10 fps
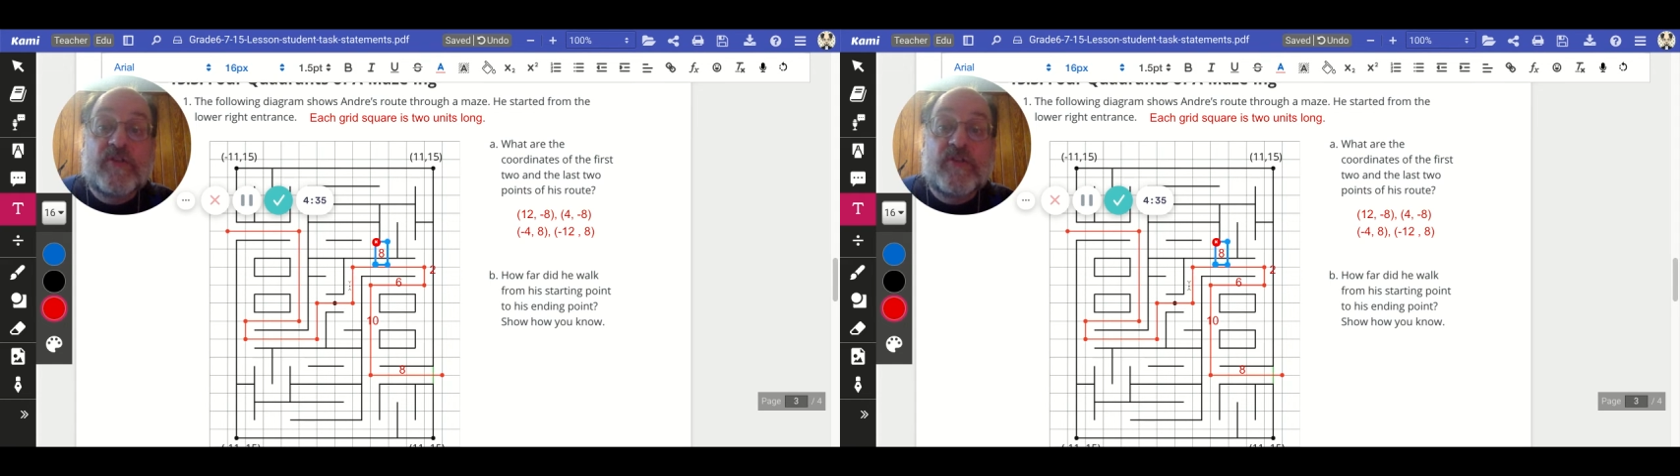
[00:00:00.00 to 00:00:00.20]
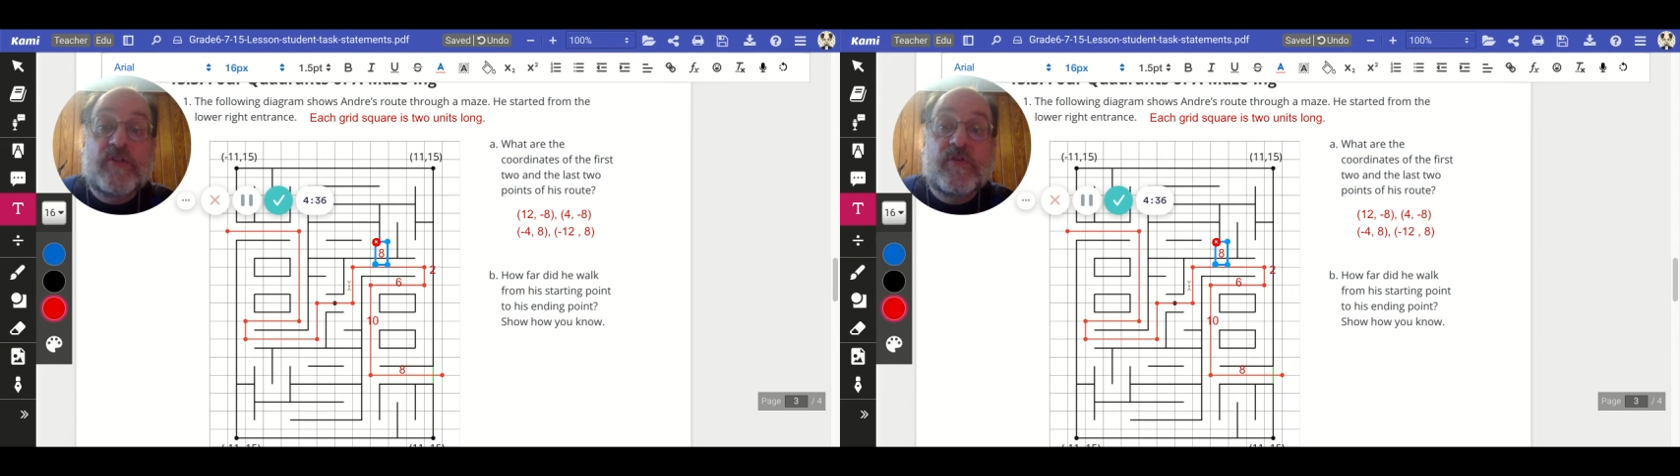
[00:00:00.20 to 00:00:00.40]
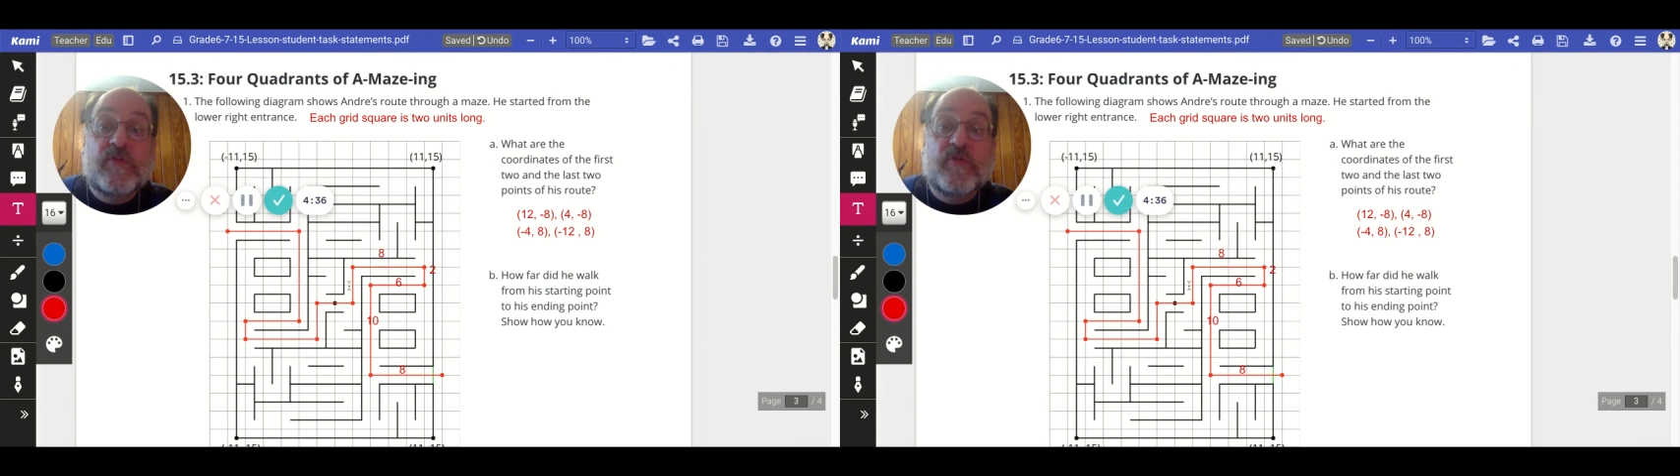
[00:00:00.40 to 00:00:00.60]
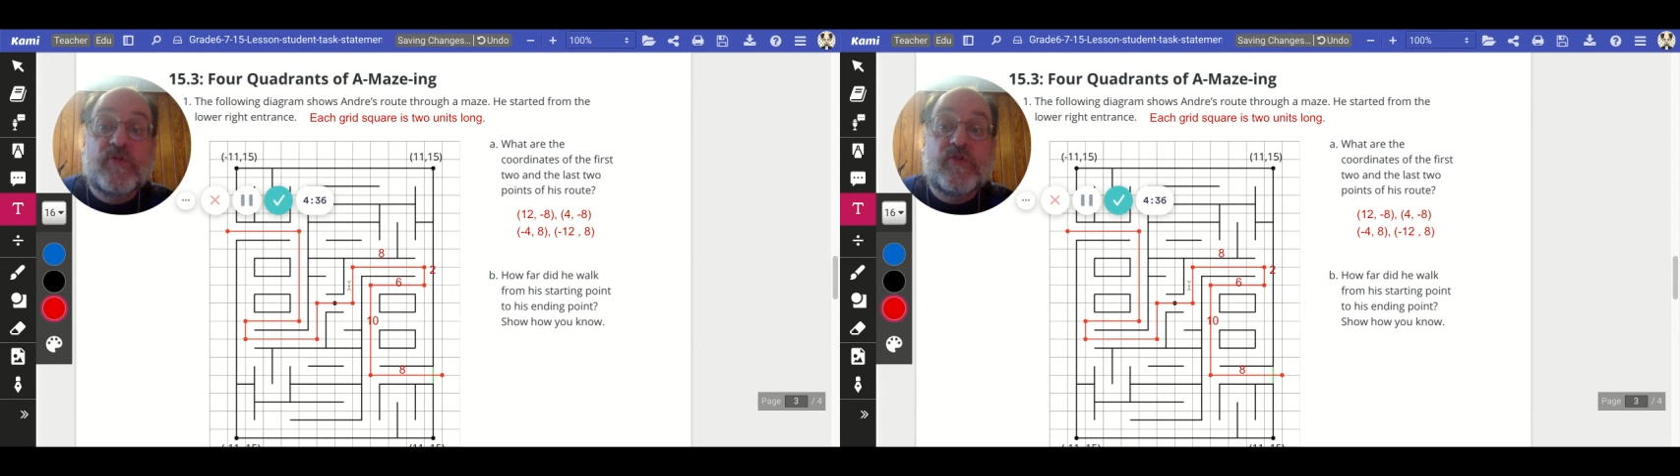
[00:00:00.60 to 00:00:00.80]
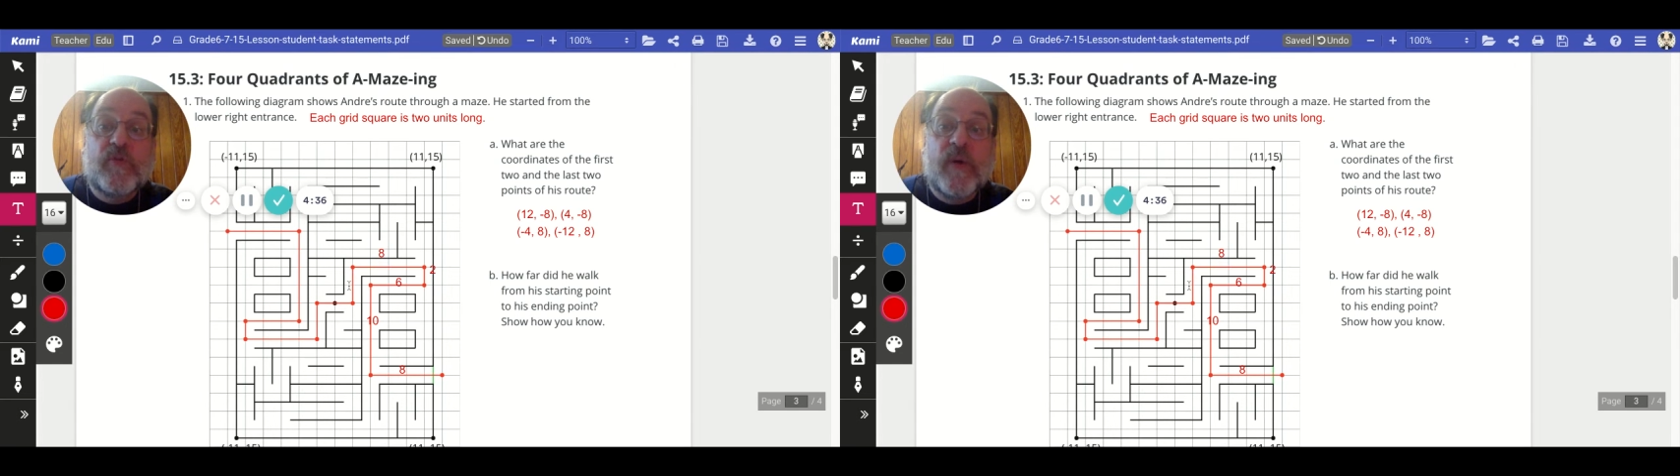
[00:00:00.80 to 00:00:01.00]
2
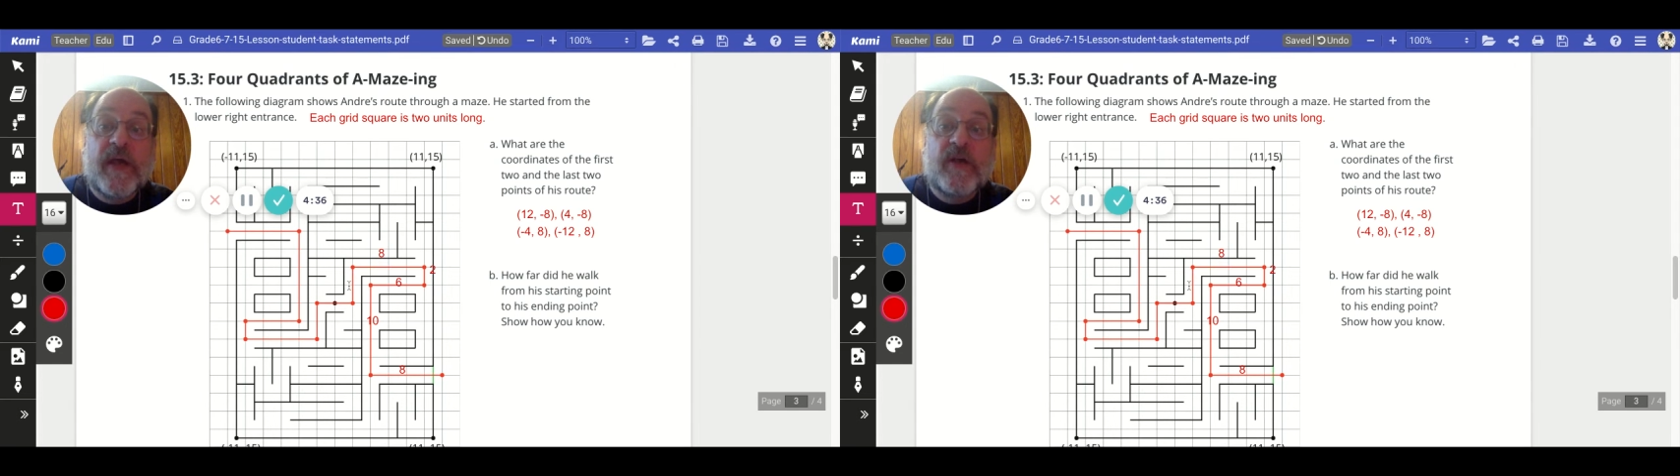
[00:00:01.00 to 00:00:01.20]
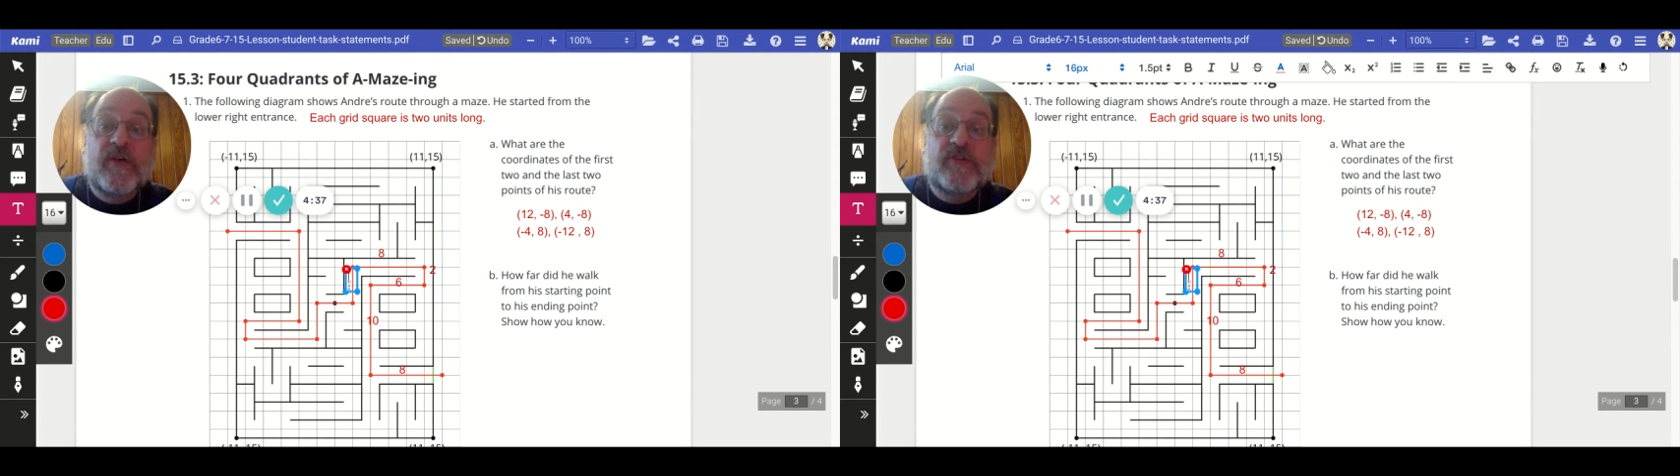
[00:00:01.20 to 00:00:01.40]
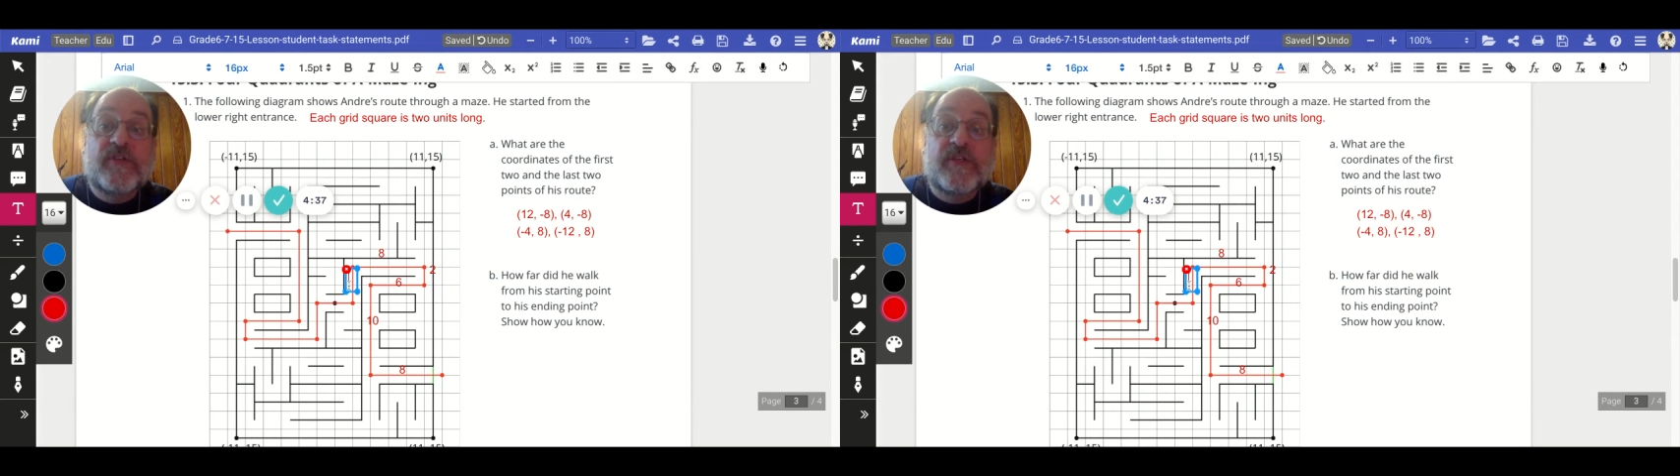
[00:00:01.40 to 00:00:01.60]
squares